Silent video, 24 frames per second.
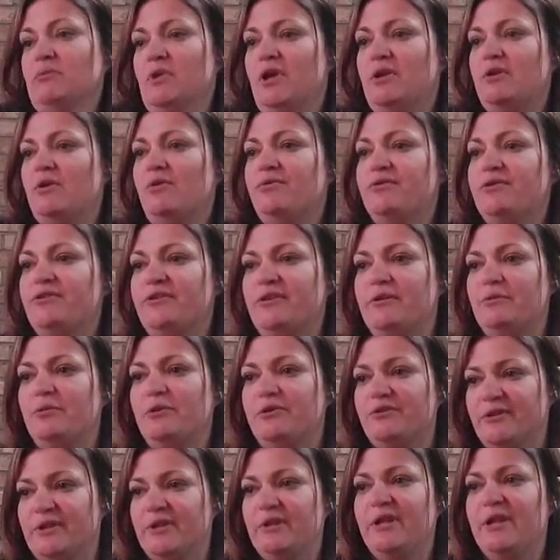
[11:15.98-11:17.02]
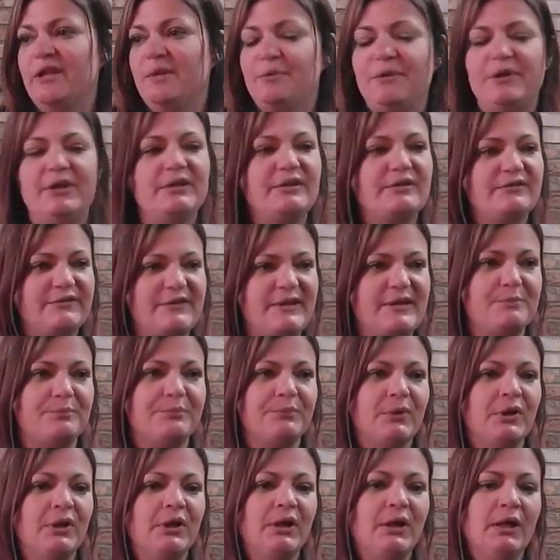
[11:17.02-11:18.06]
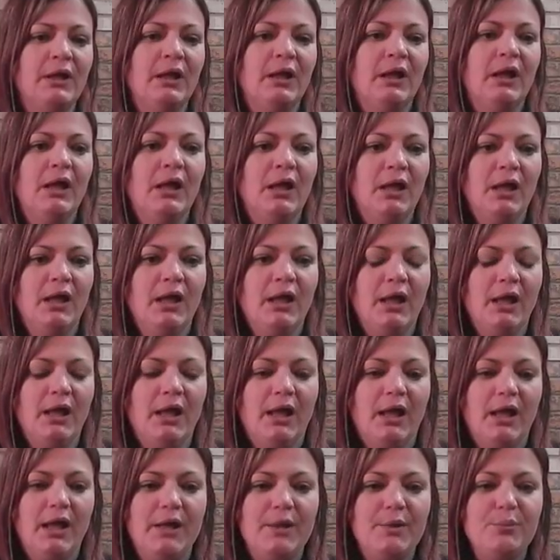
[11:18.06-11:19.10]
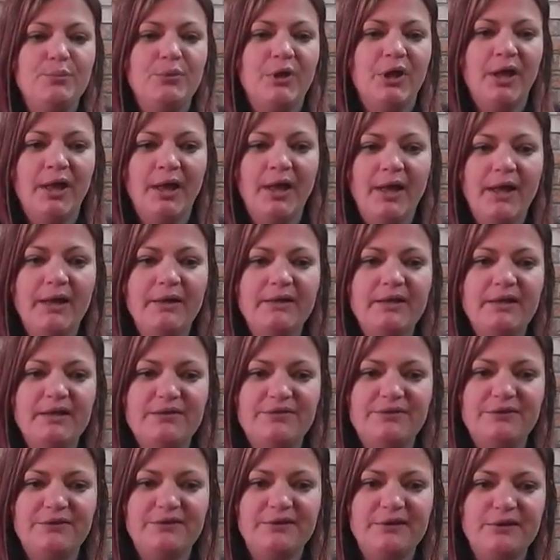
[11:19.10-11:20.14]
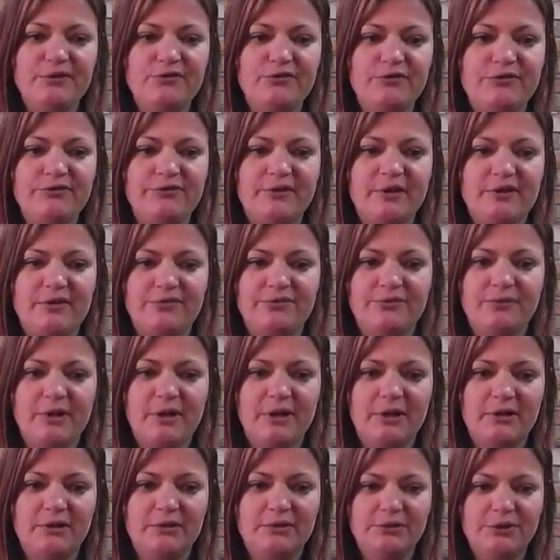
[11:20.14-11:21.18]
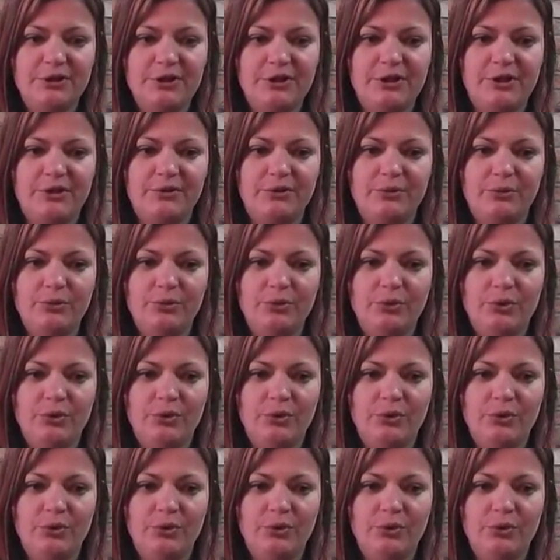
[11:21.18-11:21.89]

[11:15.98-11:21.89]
obviously it was in keeping in the theme. And then if you think to yourself, well, you know,